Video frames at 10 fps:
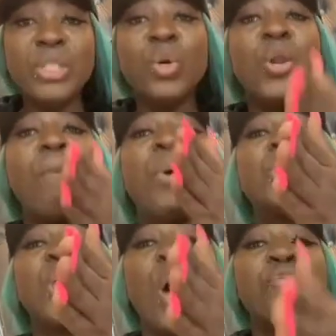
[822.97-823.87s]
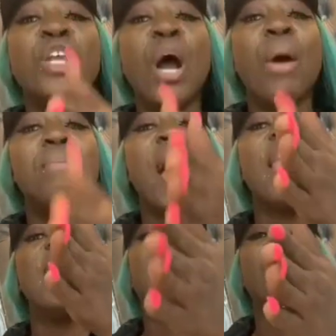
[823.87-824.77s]
Me soon put out video when me
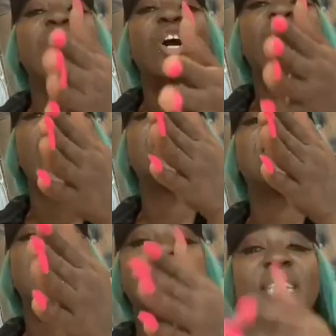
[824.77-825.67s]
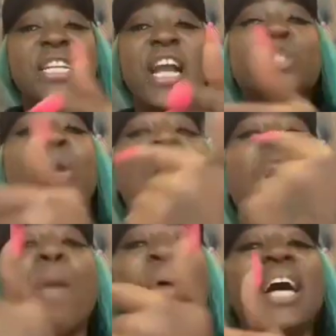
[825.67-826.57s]
a little girl, 16 years
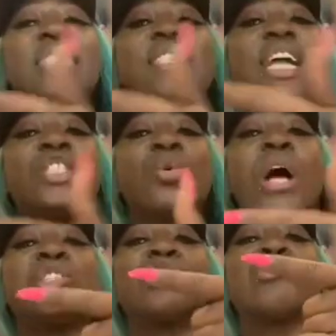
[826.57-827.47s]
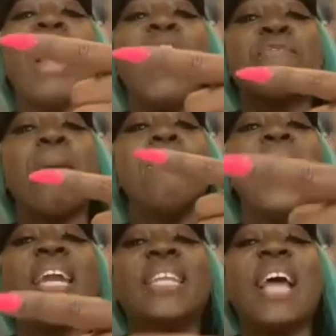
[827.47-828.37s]
old, I go past stage to a try
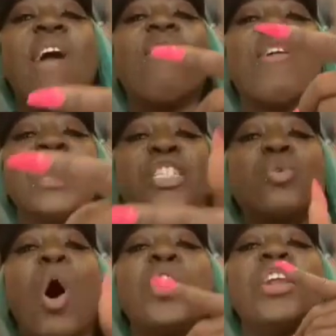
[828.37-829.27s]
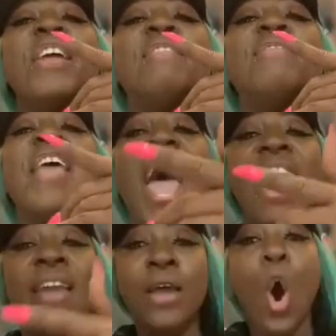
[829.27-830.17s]
to make it and reach. One of the
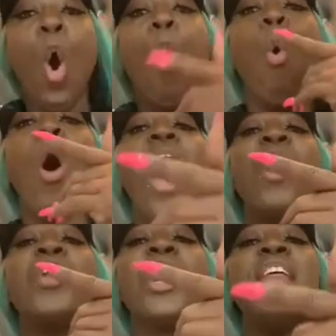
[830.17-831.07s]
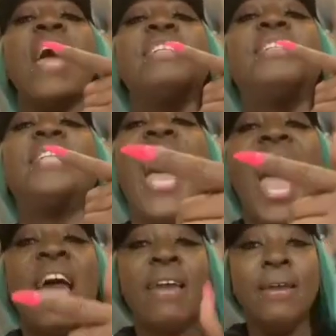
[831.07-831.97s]
day. Where one of the
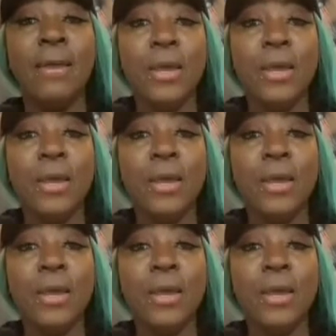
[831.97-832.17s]
day.